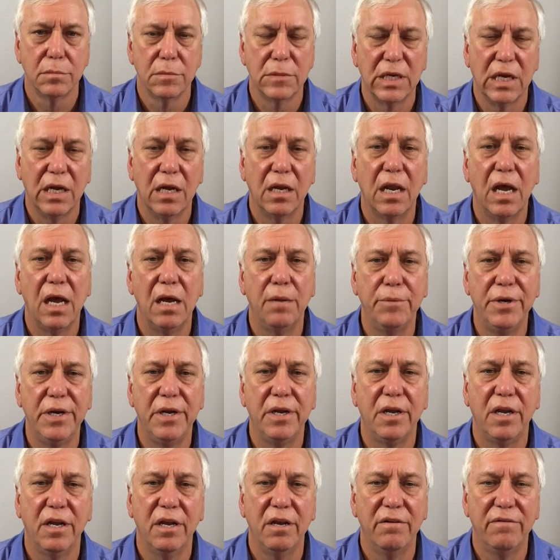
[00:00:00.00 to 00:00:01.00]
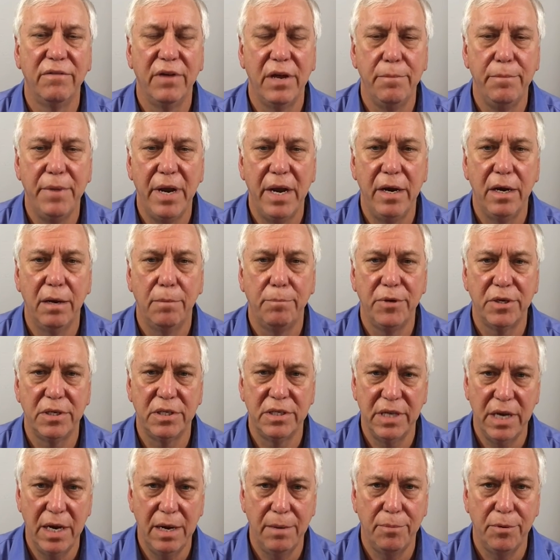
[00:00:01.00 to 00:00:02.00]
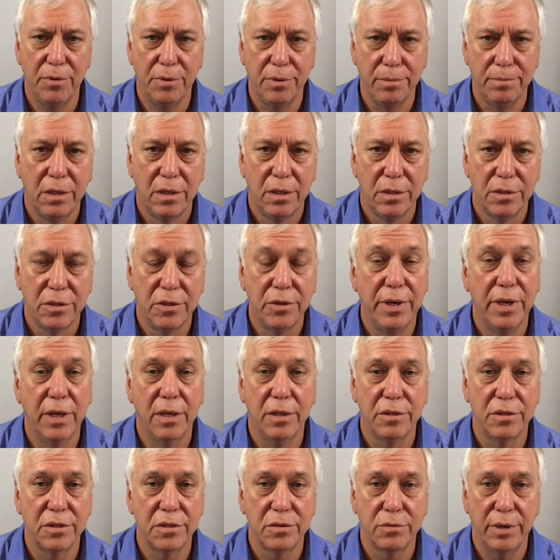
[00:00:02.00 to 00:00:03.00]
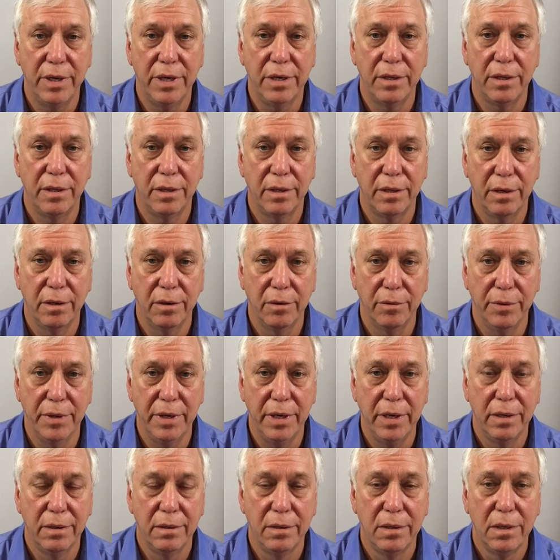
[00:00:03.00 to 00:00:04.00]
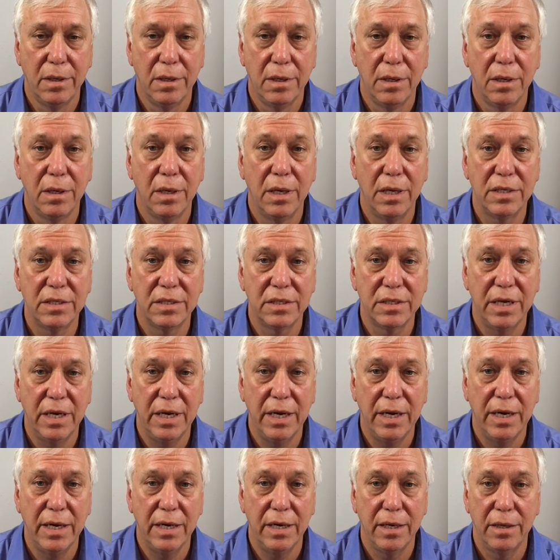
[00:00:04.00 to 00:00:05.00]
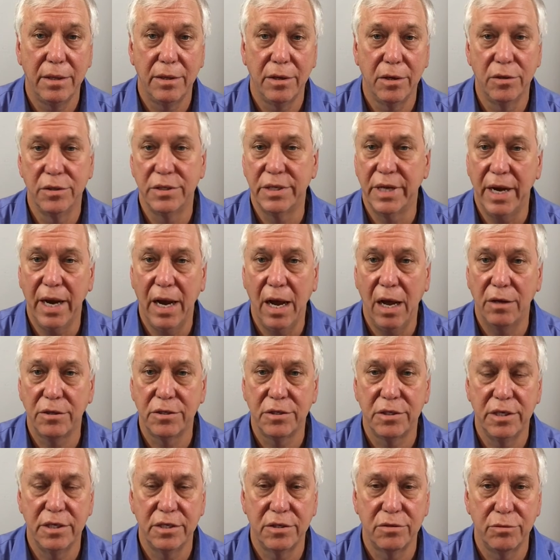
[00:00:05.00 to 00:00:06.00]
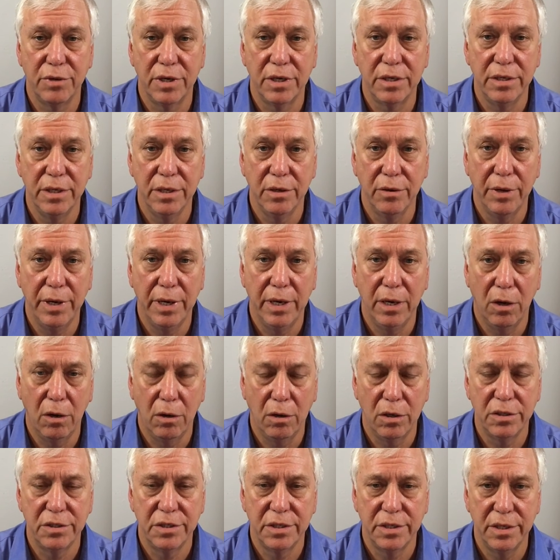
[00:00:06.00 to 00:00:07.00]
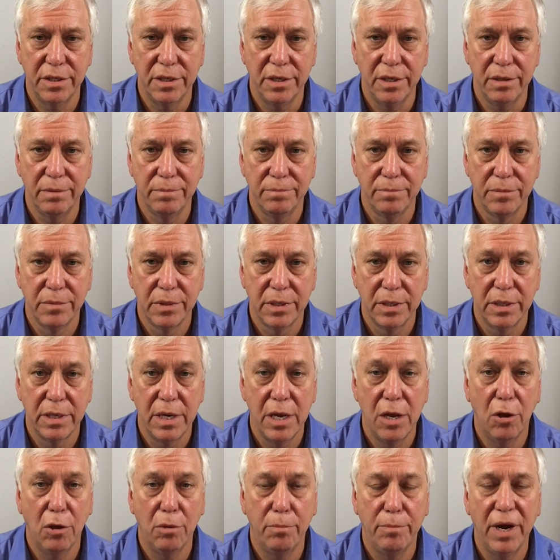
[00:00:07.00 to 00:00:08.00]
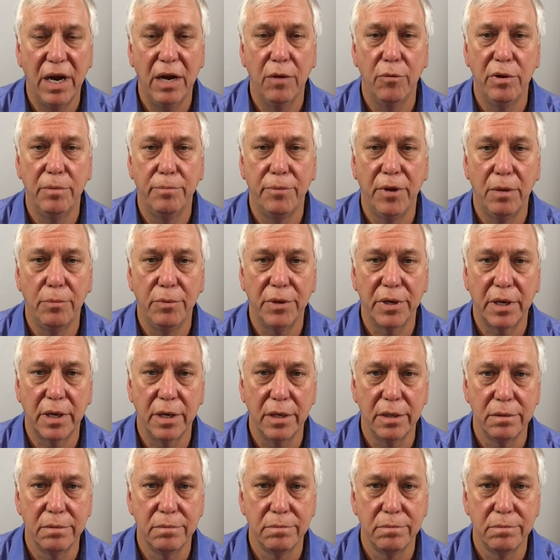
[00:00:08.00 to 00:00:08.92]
Allow me to give a made-up example to illustrate the theory. Let's say there's a House district near a large city, held by a Republican.